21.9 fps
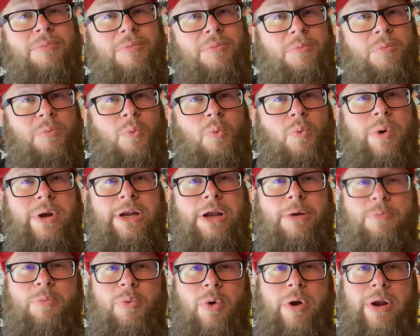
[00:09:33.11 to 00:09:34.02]
We
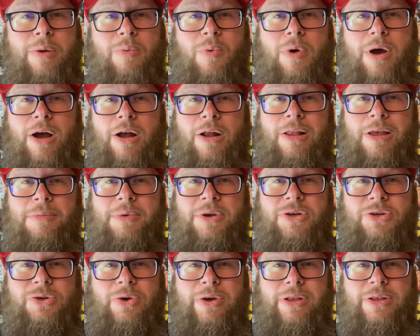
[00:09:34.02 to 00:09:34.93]
did pretty well. Let me
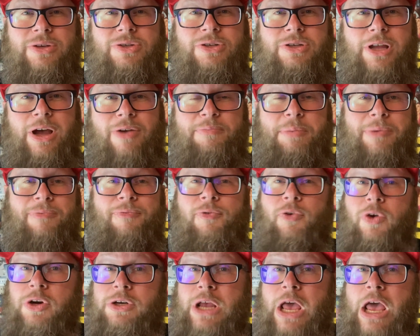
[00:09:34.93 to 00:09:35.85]
show you the stuff. But
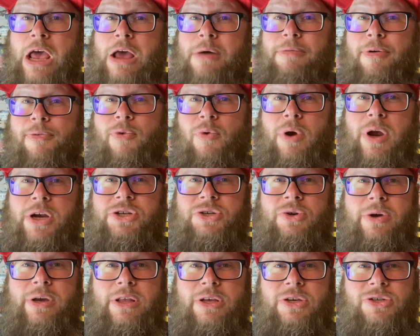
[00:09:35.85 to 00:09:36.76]
first, before I
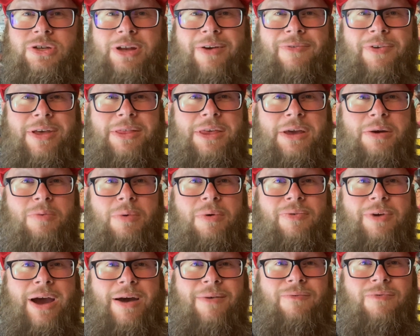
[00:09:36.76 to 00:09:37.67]
show you this stuff, I think
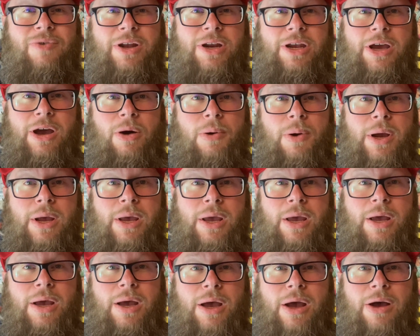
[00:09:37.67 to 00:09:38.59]
we've got video
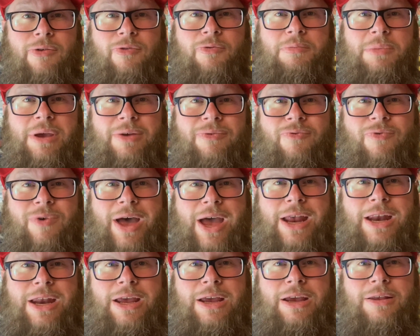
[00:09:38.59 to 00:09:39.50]
of me
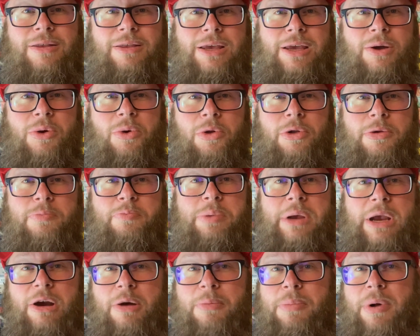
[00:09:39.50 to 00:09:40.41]
finding the old
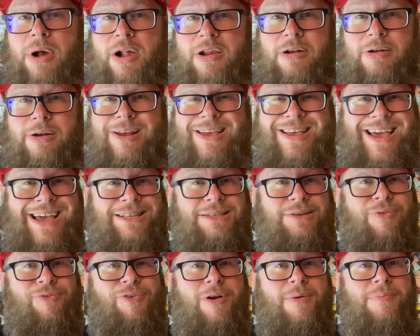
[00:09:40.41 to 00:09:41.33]
beer bottle. Now,
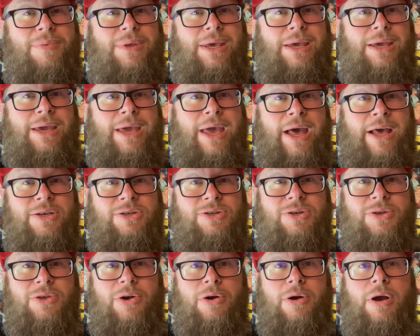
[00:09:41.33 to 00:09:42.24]
that's from the
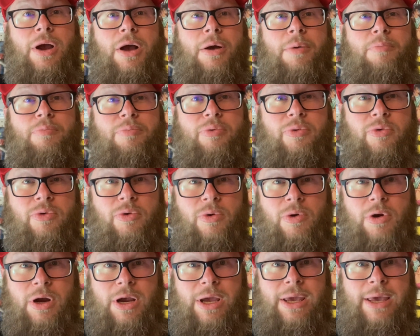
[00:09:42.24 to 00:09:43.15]
Kessler
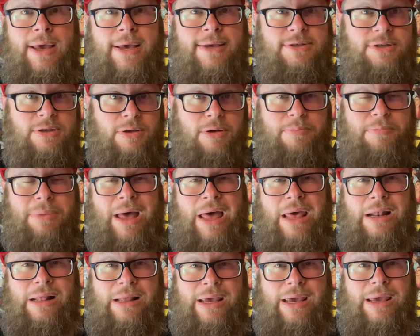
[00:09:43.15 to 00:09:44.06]
Brewery, Kessler
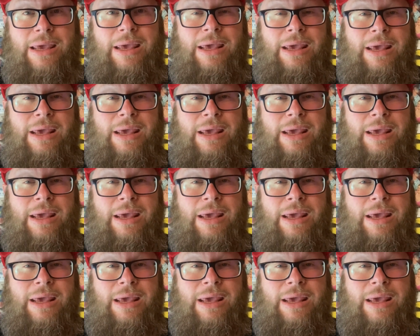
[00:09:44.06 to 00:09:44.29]
Bottling.